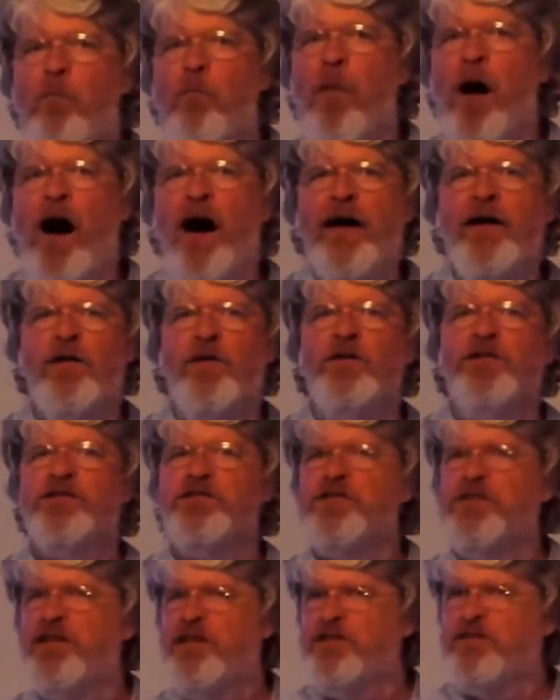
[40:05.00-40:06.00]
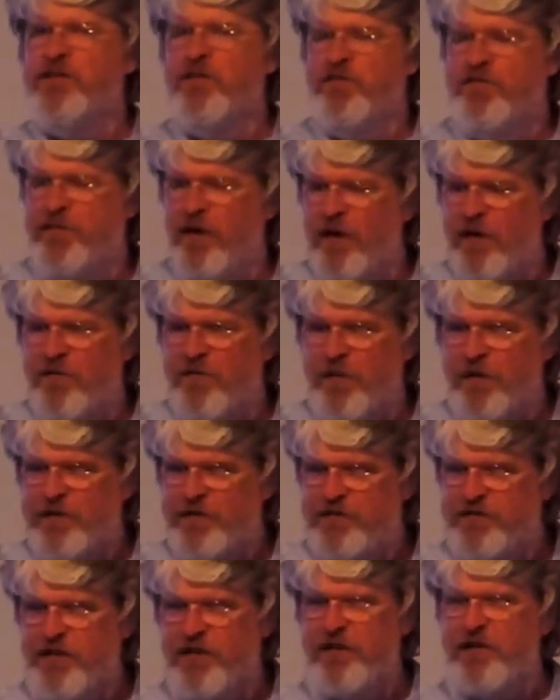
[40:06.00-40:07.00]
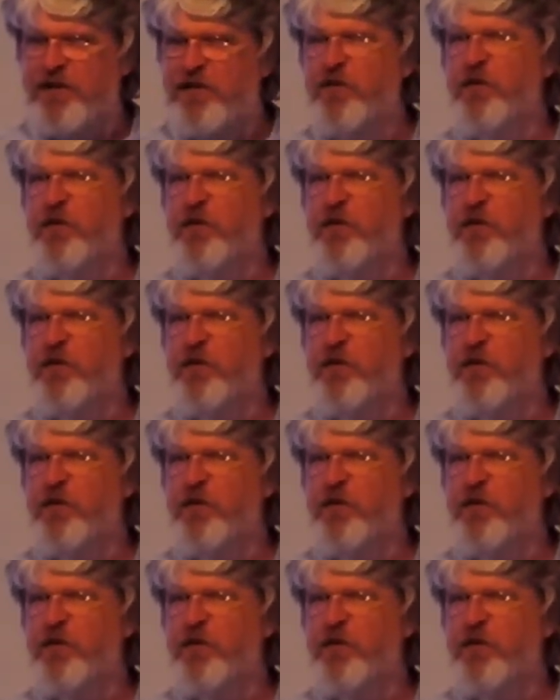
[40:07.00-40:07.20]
Miles is a very, very silly